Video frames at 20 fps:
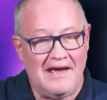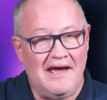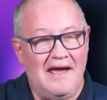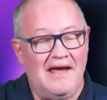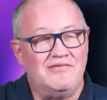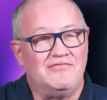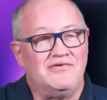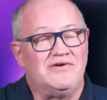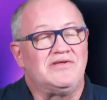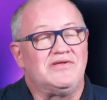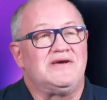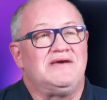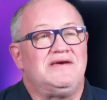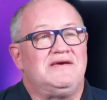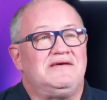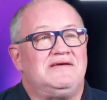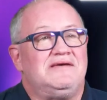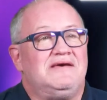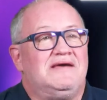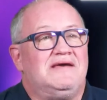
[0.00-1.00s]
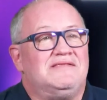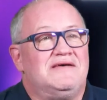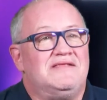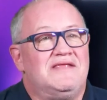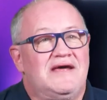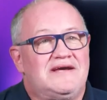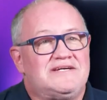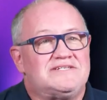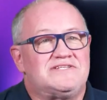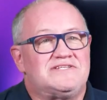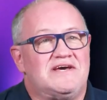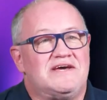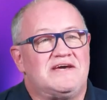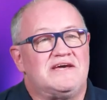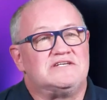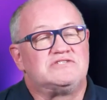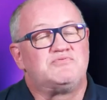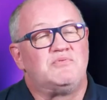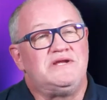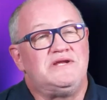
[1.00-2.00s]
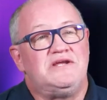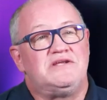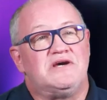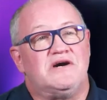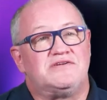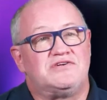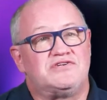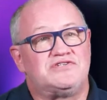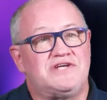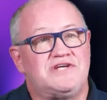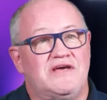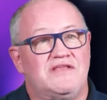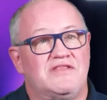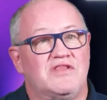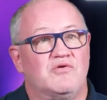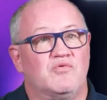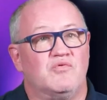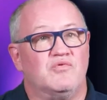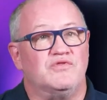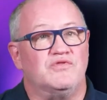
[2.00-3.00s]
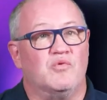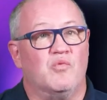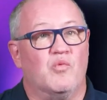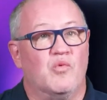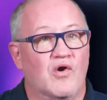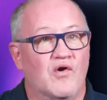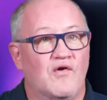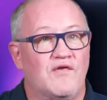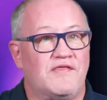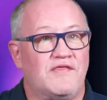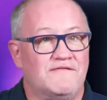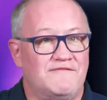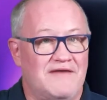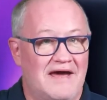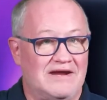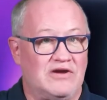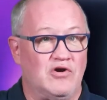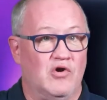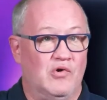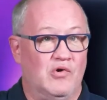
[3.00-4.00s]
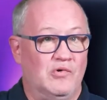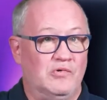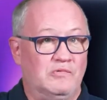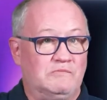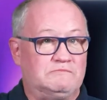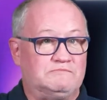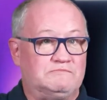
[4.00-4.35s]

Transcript: And really, and the next thing is we need to understand the, the worth of that goal.